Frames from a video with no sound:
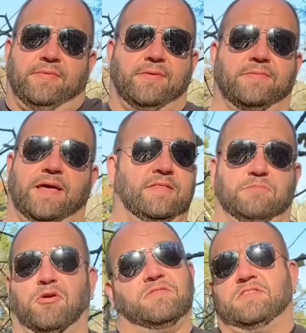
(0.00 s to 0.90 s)
The, the
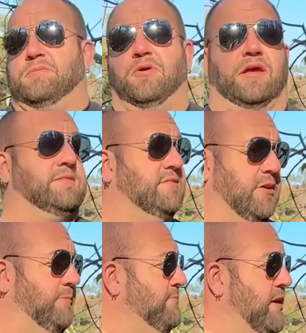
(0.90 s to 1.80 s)
proof is in the pudding.
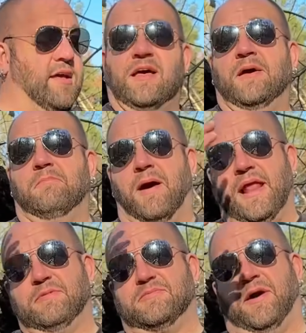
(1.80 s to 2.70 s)
So, my
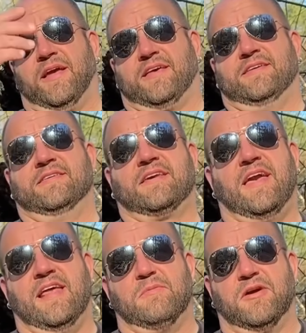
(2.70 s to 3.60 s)
name is Mike
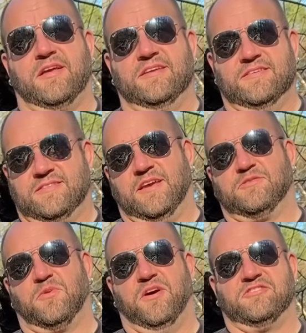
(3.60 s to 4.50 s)
K8MRD. Thanks
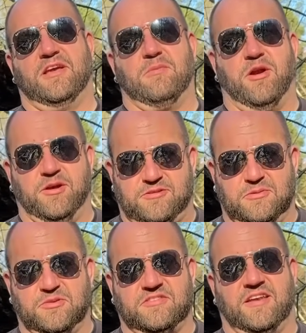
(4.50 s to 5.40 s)
for watching Ham Radio Tube.
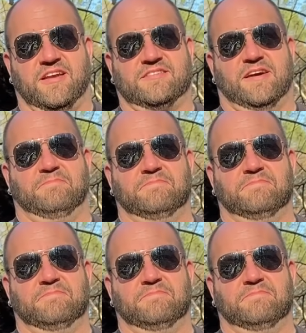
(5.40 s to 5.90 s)
We'll see you next time.